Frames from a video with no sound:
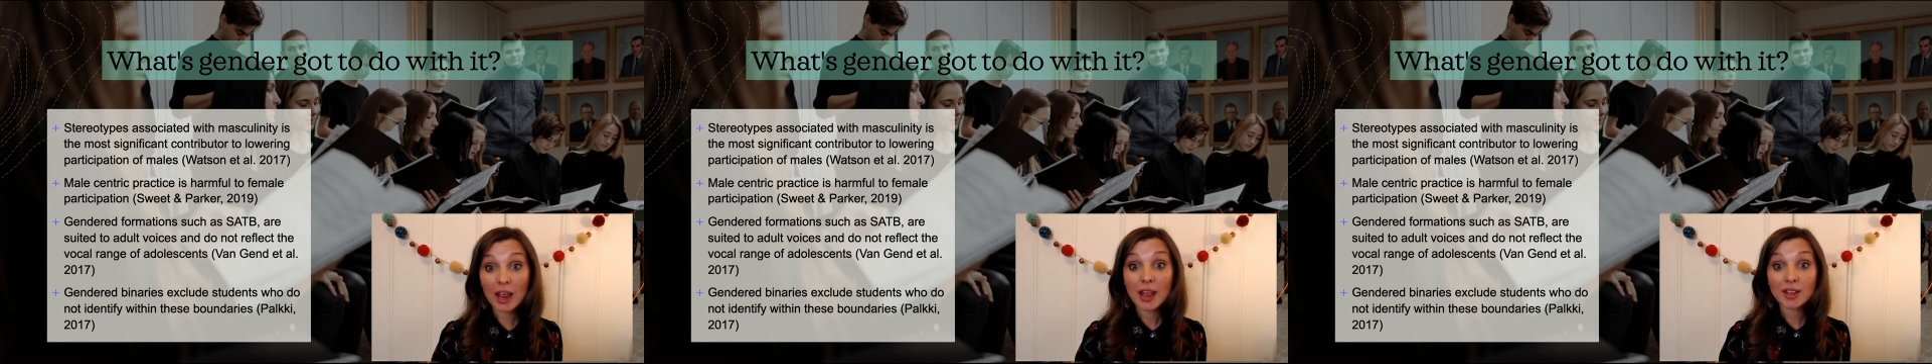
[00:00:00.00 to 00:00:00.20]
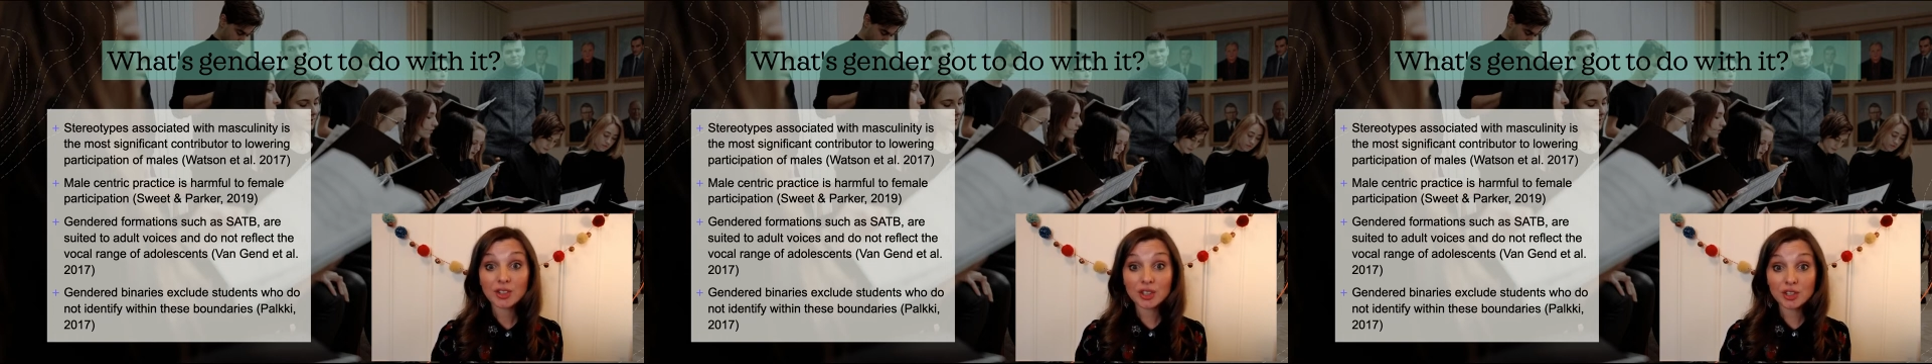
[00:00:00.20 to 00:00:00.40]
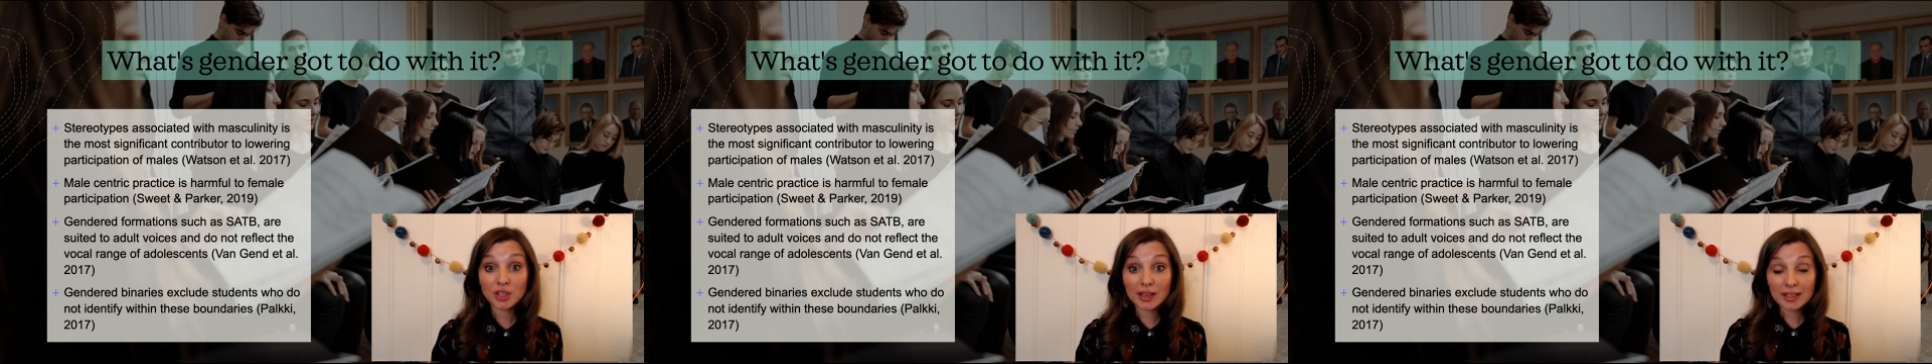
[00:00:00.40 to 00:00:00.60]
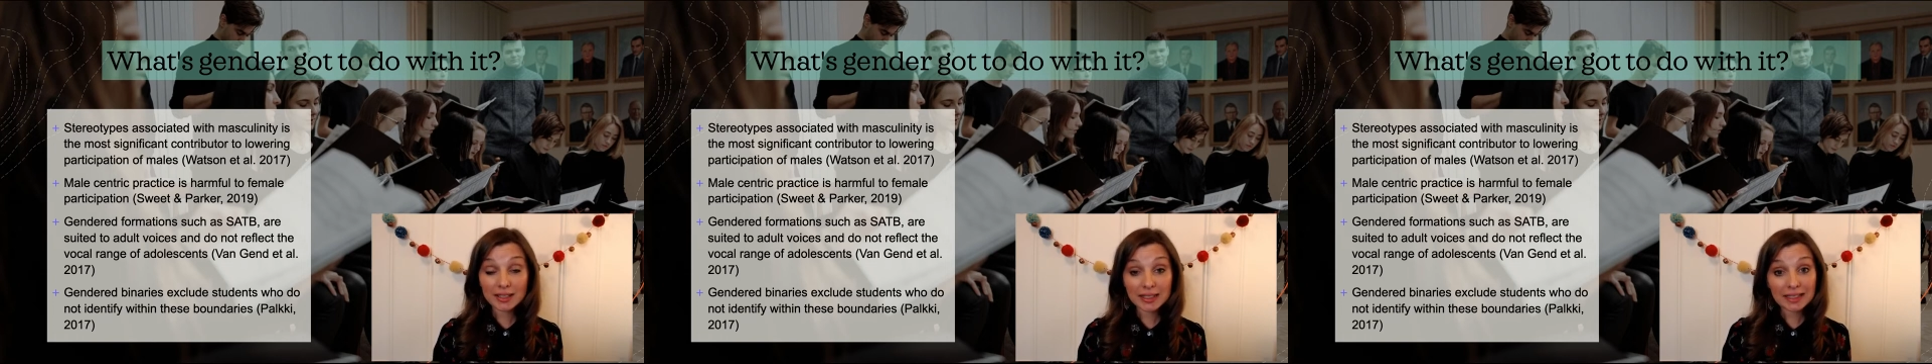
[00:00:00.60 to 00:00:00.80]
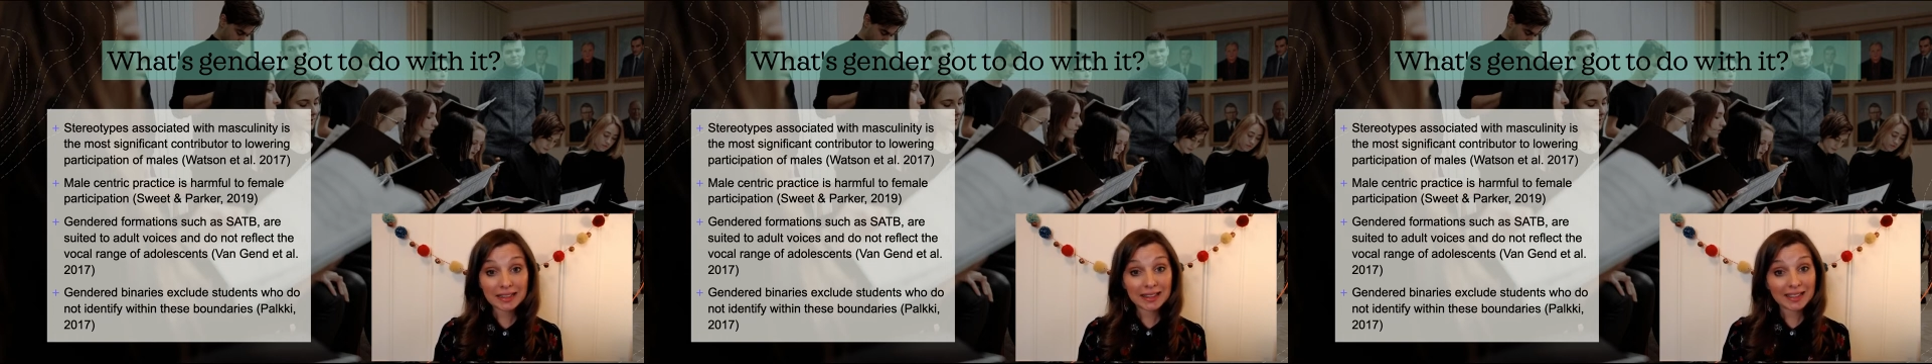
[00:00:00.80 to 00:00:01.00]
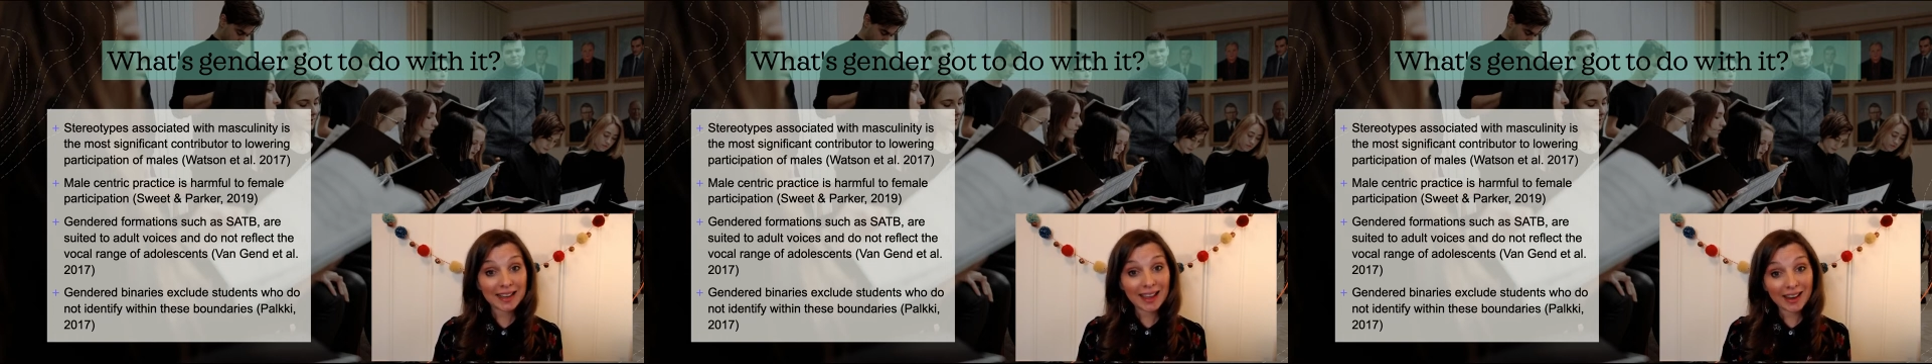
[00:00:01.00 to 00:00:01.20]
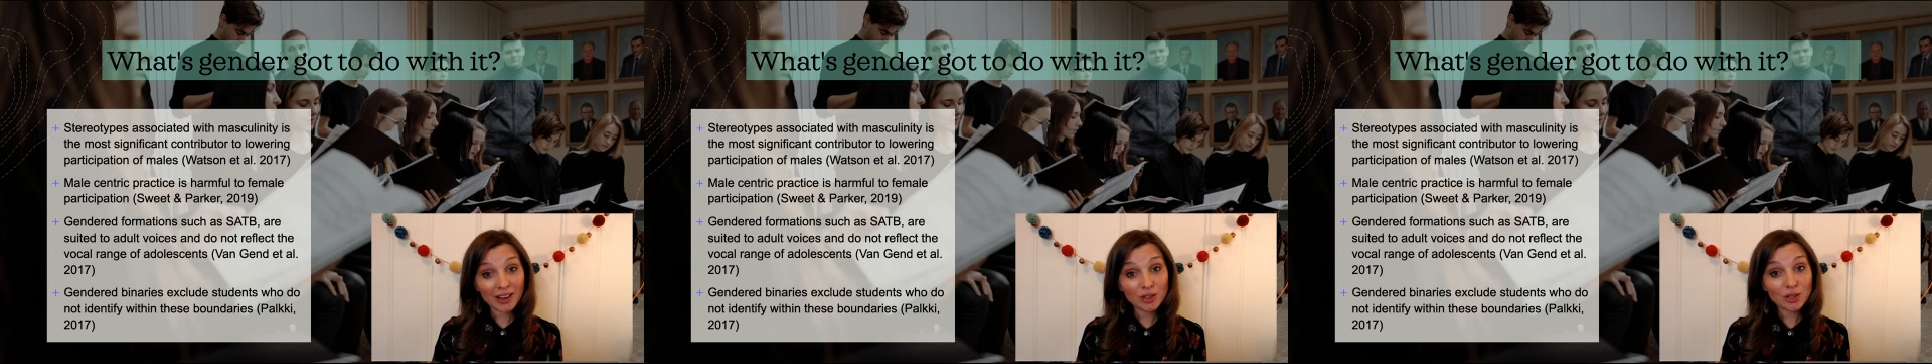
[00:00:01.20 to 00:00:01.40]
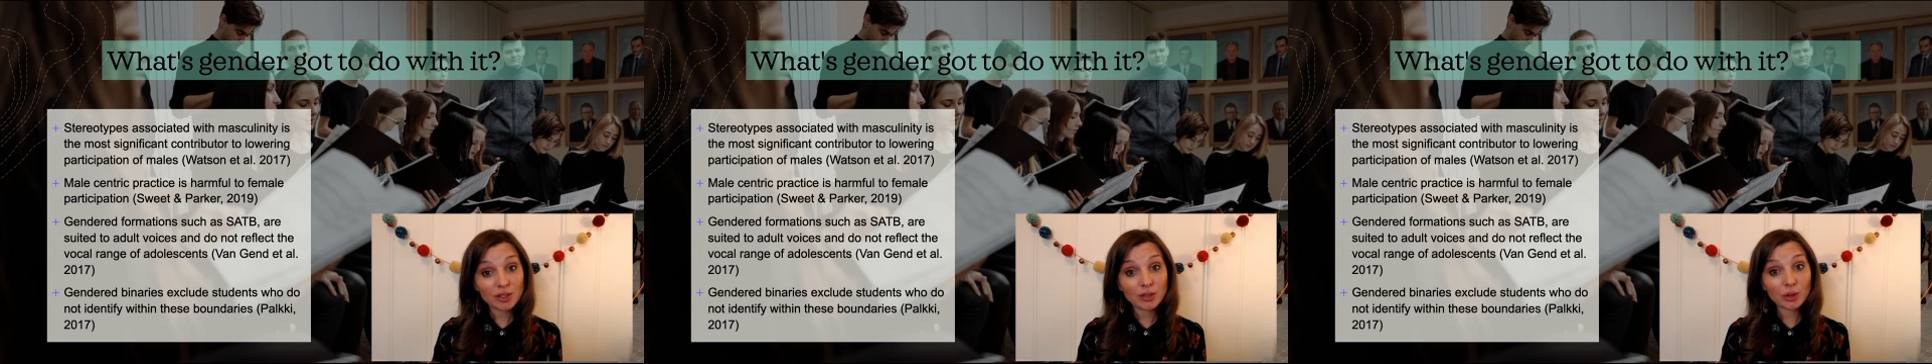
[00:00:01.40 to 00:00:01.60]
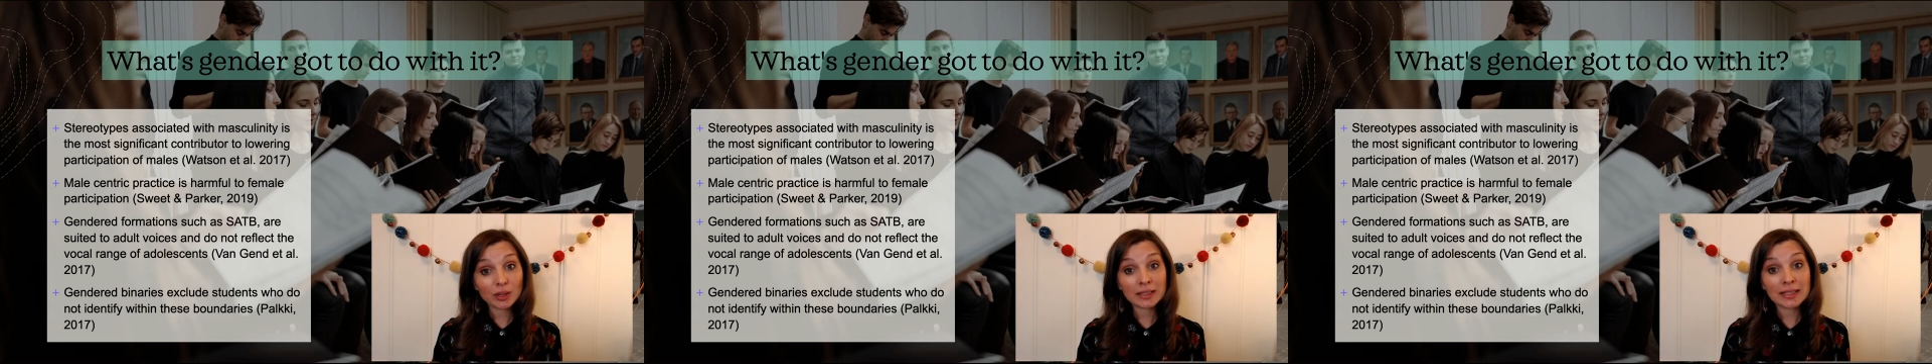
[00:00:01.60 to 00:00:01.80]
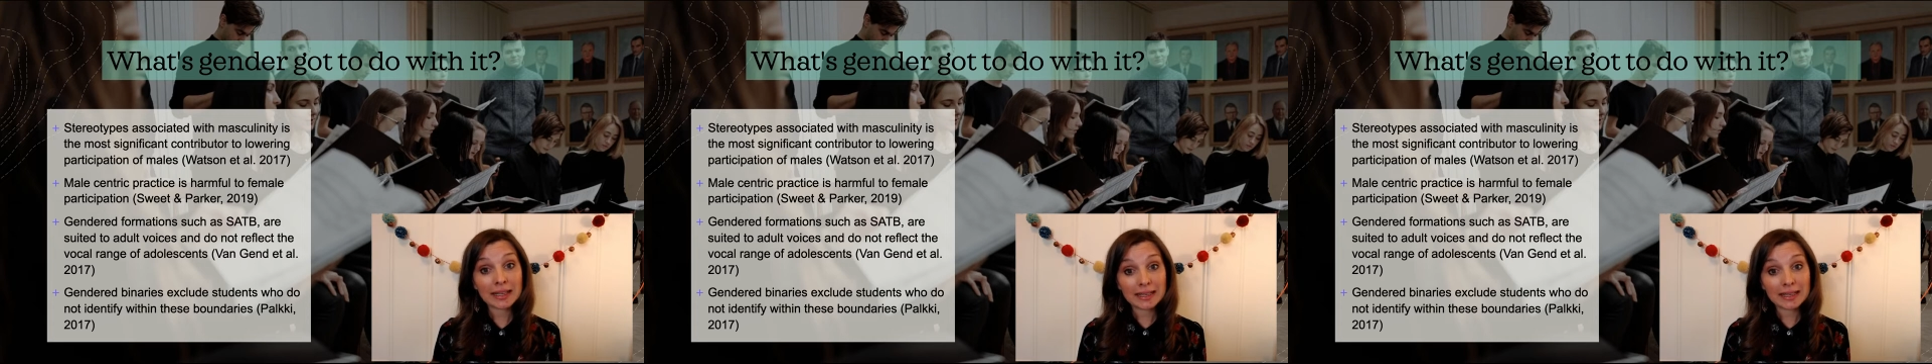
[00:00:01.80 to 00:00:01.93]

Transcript: suggesting that age is not an